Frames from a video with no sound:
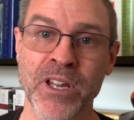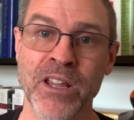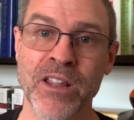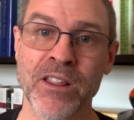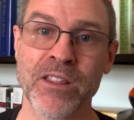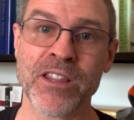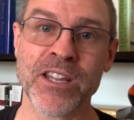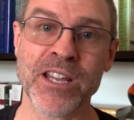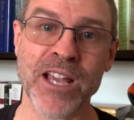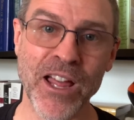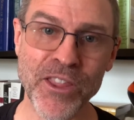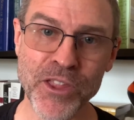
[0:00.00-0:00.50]

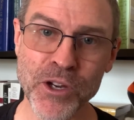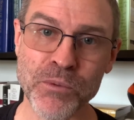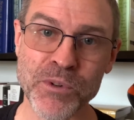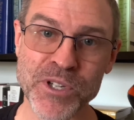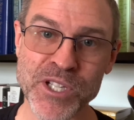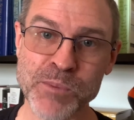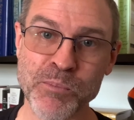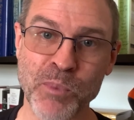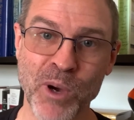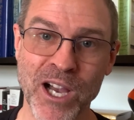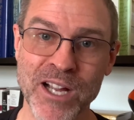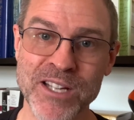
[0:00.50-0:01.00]
The other
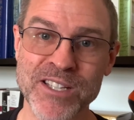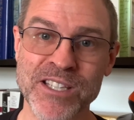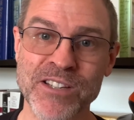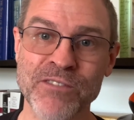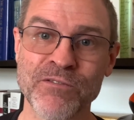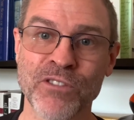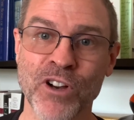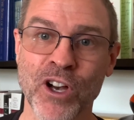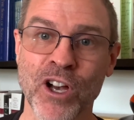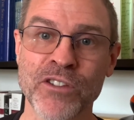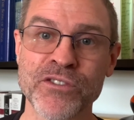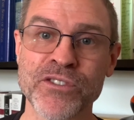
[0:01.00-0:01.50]
response
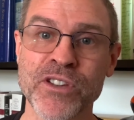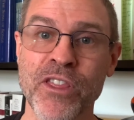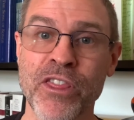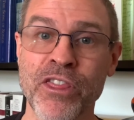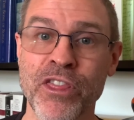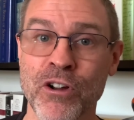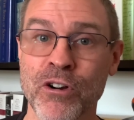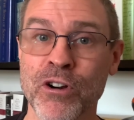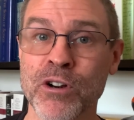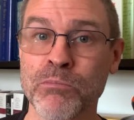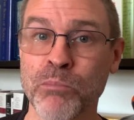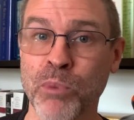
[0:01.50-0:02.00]
involves a
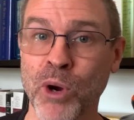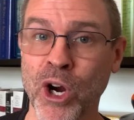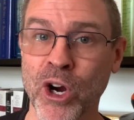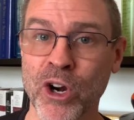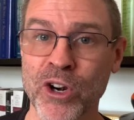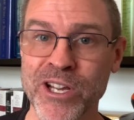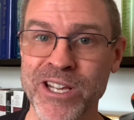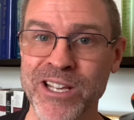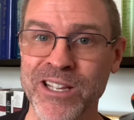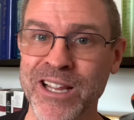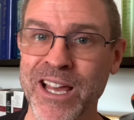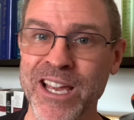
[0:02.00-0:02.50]
third
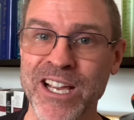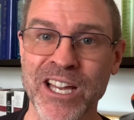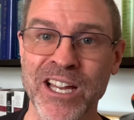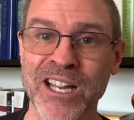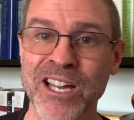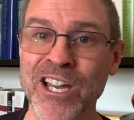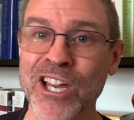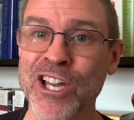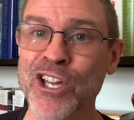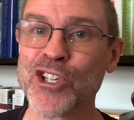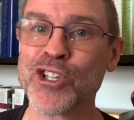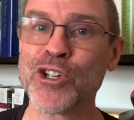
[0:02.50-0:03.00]
party, like a
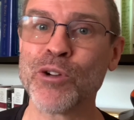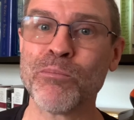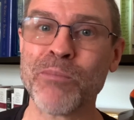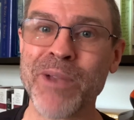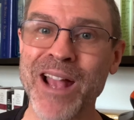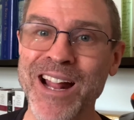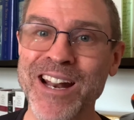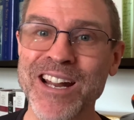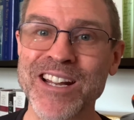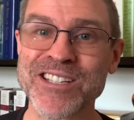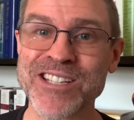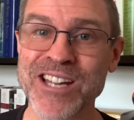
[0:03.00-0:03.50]

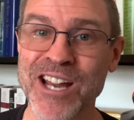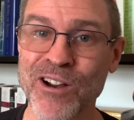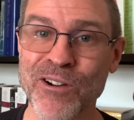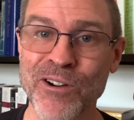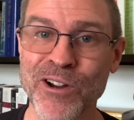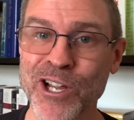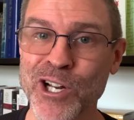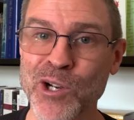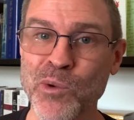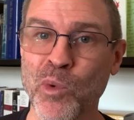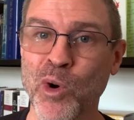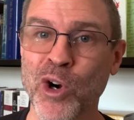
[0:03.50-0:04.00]

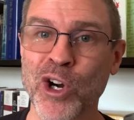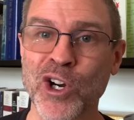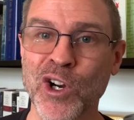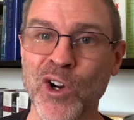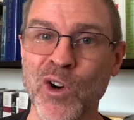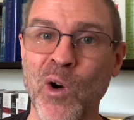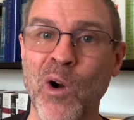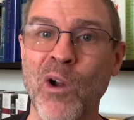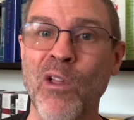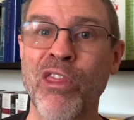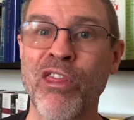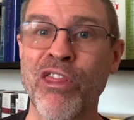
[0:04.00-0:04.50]
humanitarian worker
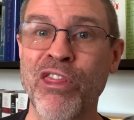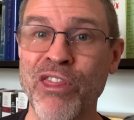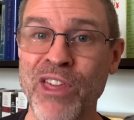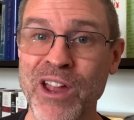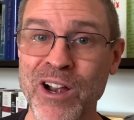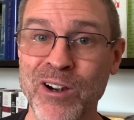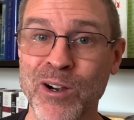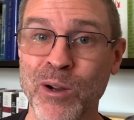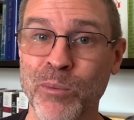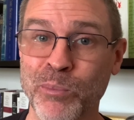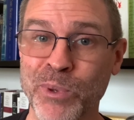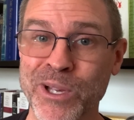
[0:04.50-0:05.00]
or
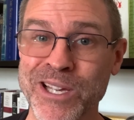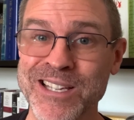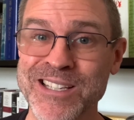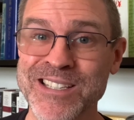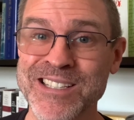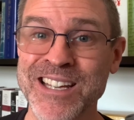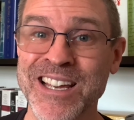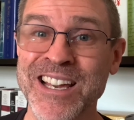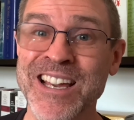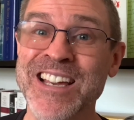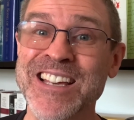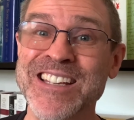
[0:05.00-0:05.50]
therapist,
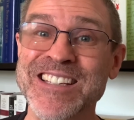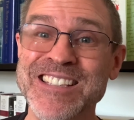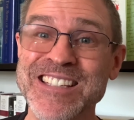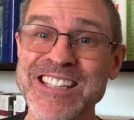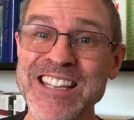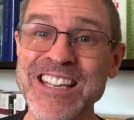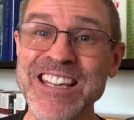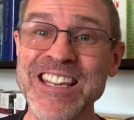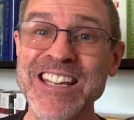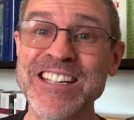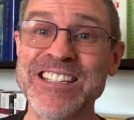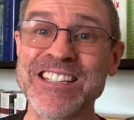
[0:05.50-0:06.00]

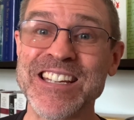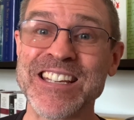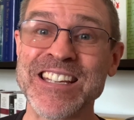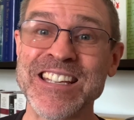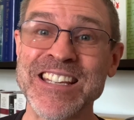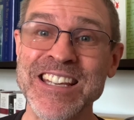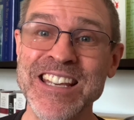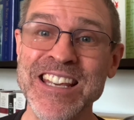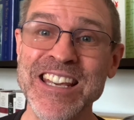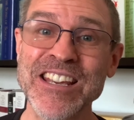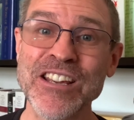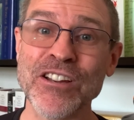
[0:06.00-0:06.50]
seeking to
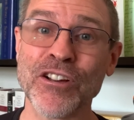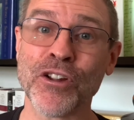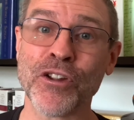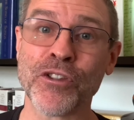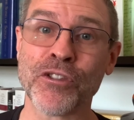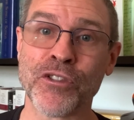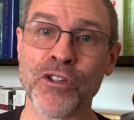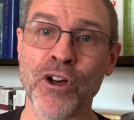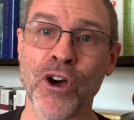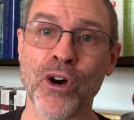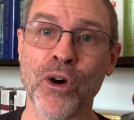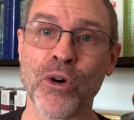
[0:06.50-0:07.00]
heal
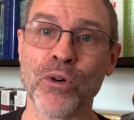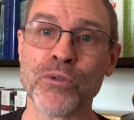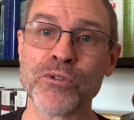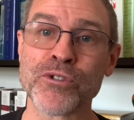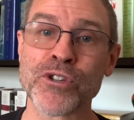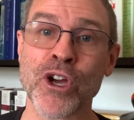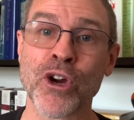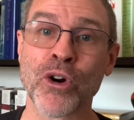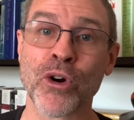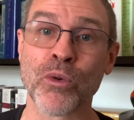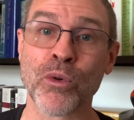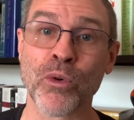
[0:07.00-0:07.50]
those
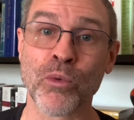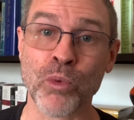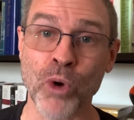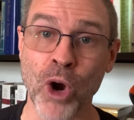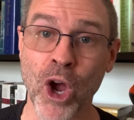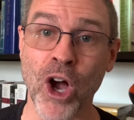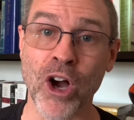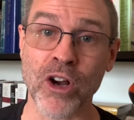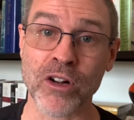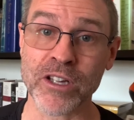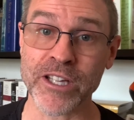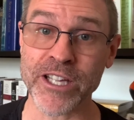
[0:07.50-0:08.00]

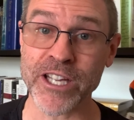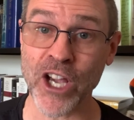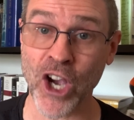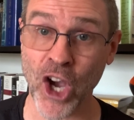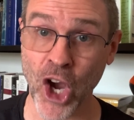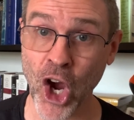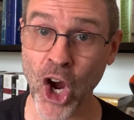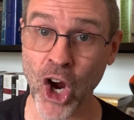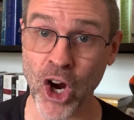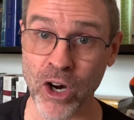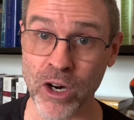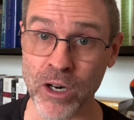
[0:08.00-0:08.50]
wrongly
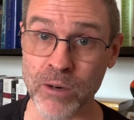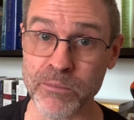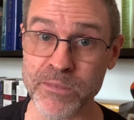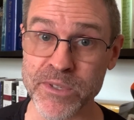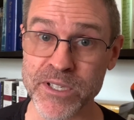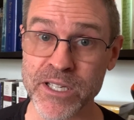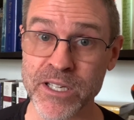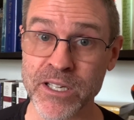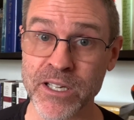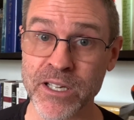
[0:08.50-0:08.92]
harmed.